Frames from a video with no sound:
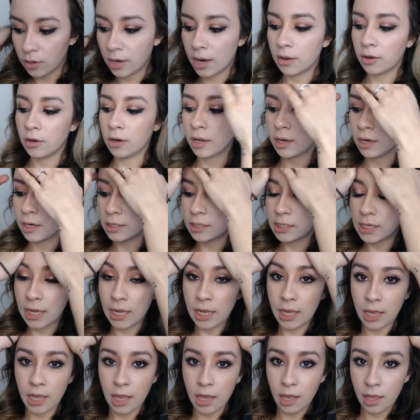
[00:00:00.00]
now you're gonna
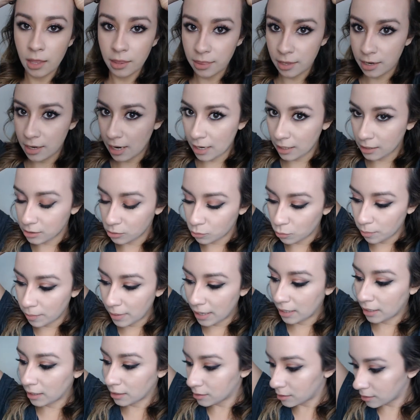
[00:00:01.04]
take the next
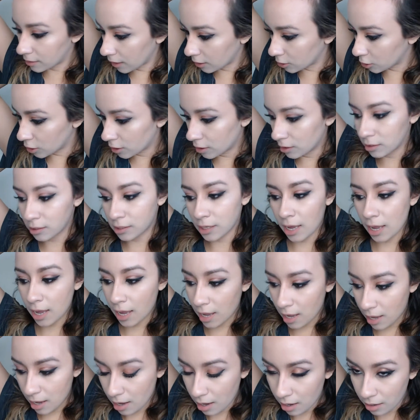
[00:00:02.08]
remaining sections
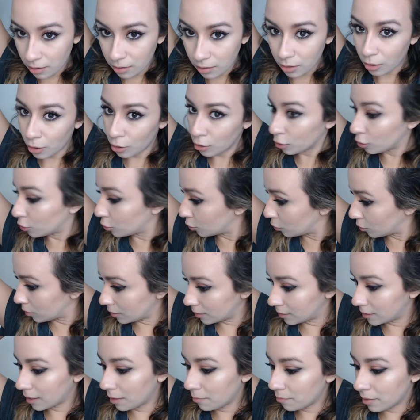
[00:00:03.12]
and do the
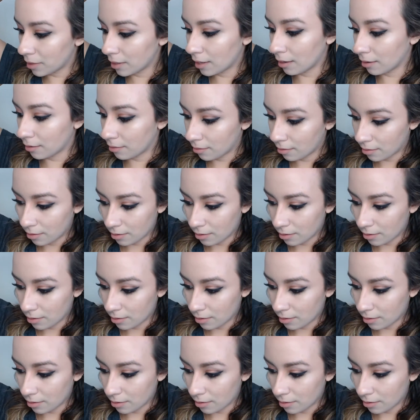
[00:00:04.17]
same thing.